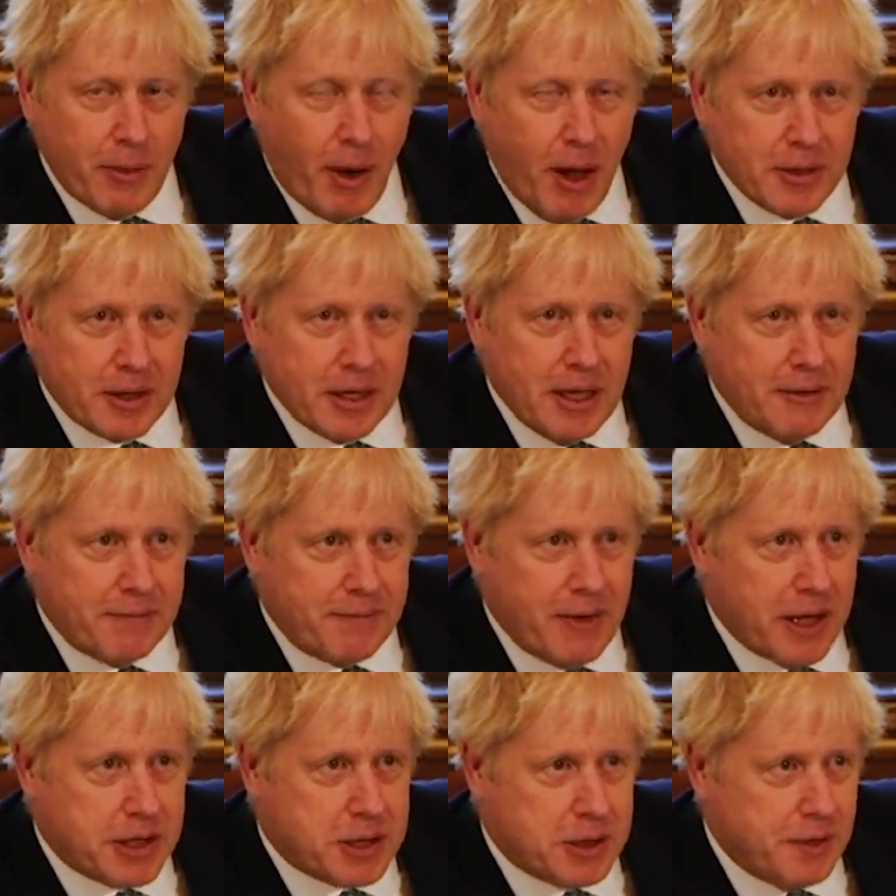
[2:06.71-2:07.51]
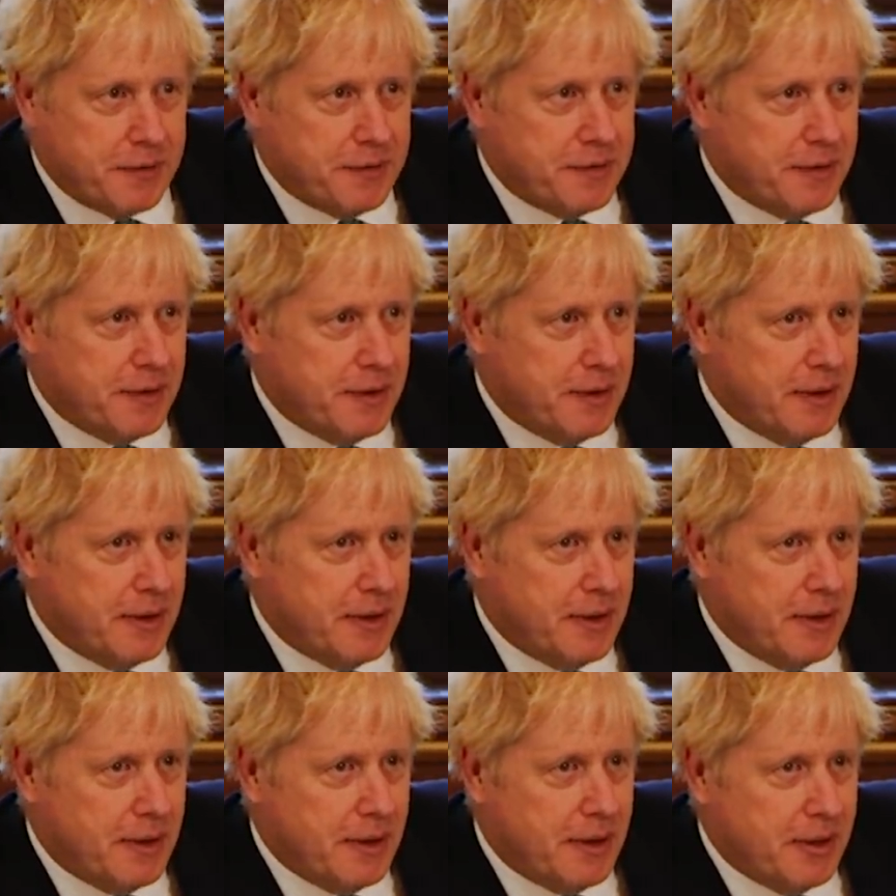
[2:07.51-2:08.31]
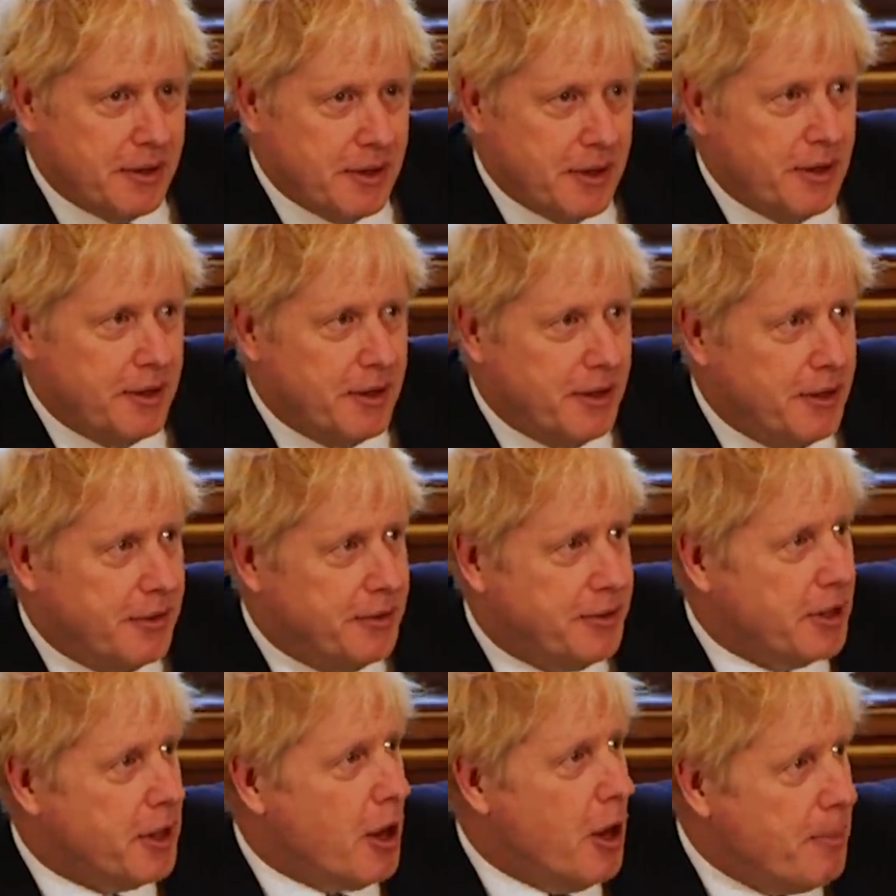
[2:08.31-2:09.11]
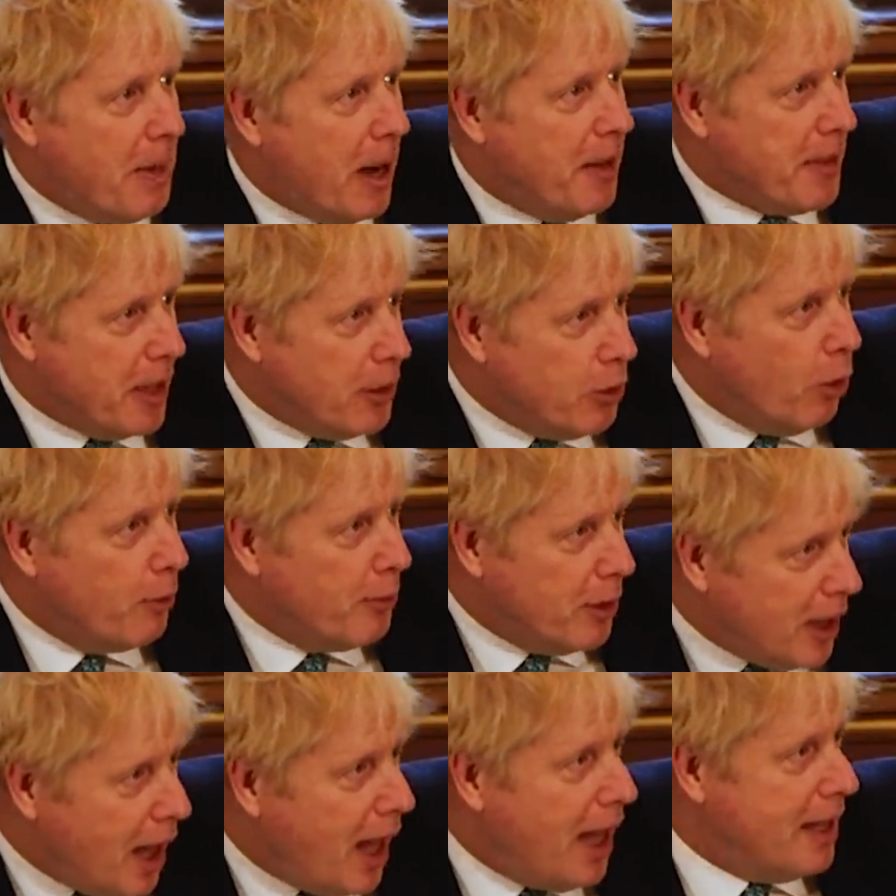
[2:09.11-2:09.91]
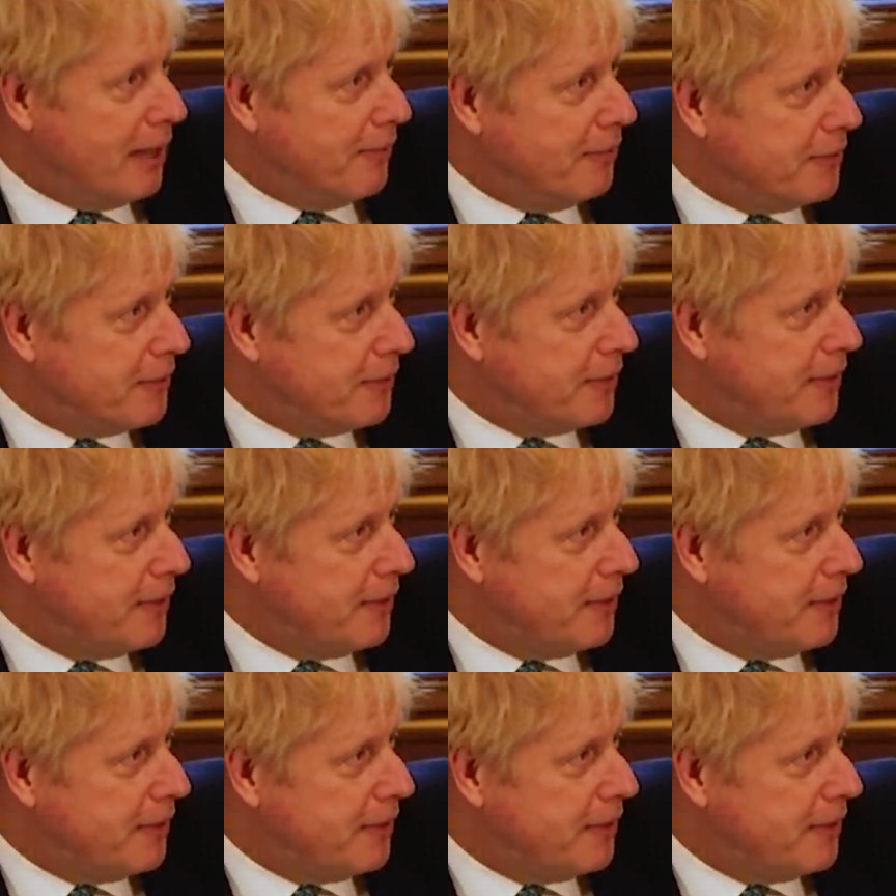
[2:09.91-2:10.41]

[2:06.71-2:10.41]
who aren't infectious, to go about their normal lives.